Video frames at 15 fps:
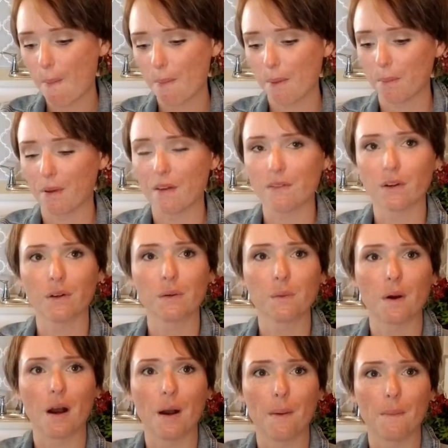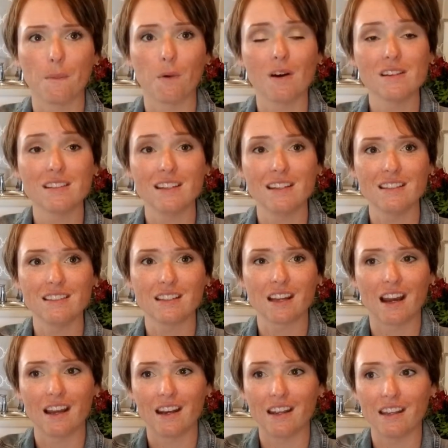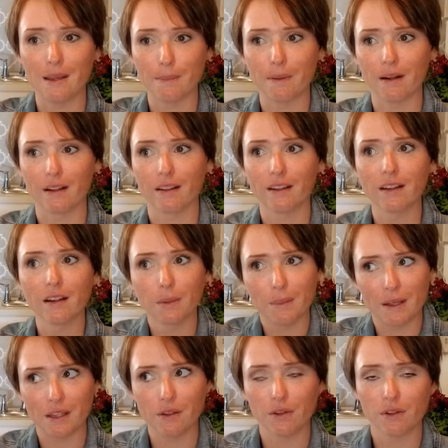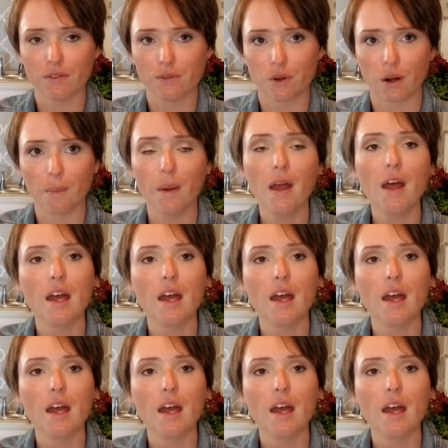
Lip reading: But if you're wanting to kind of keep it a little bit uniform,